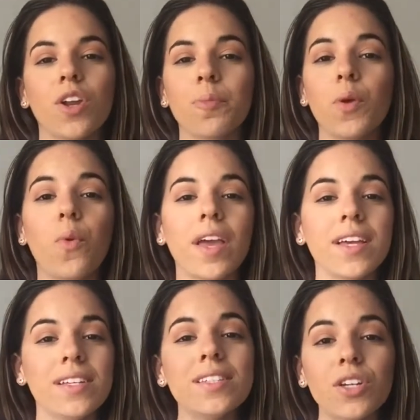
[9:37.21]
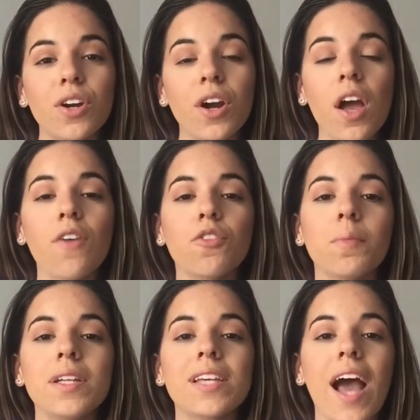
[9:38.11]
It'll be way easier for
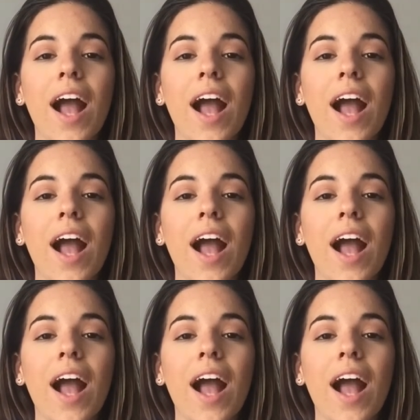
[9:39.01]
me to